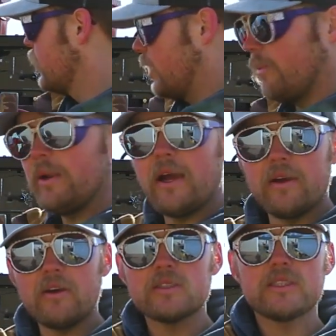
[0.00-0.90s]
Coming out
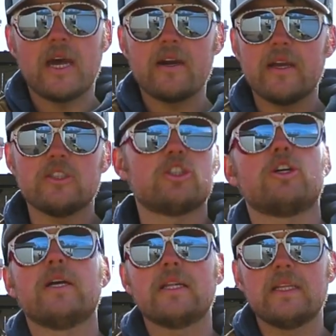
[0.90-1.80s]
here on a Saturday,
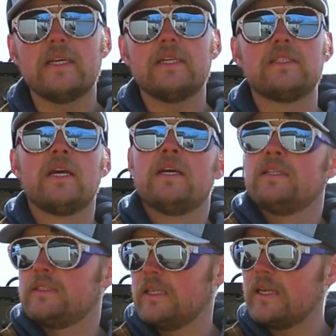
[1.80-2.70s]
stringing leads,
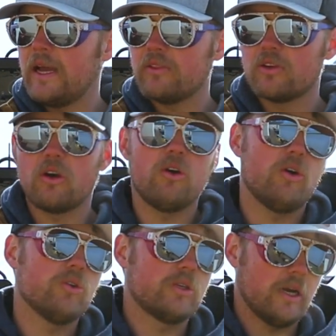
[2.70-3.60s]
sitting out in the
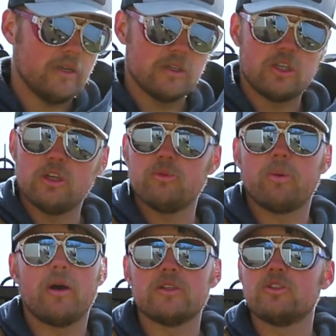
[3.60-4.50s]
cold, cutting
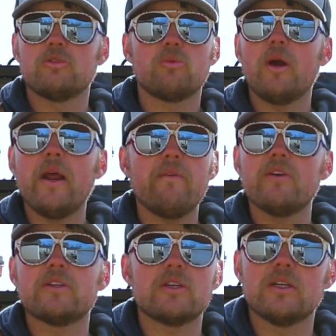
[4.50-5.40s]
coupons, doing
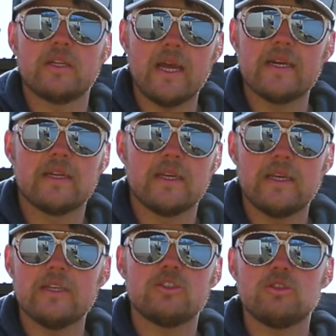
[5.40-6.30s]
whatever it's going to take to
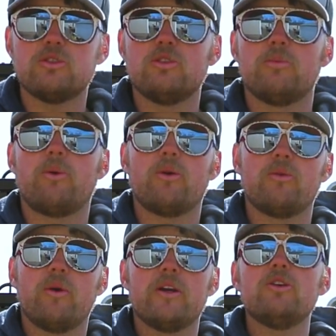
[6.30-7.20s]
get you to the point
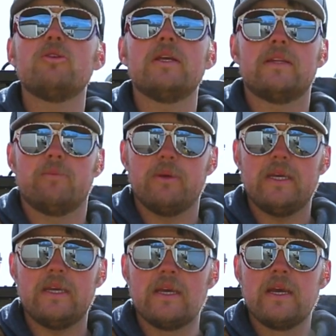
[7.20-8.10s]
of where you need to
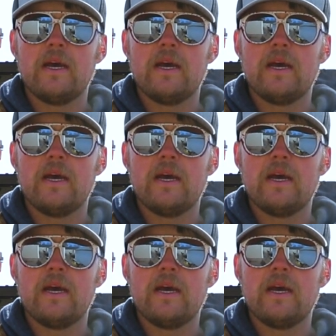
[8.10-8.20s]
be,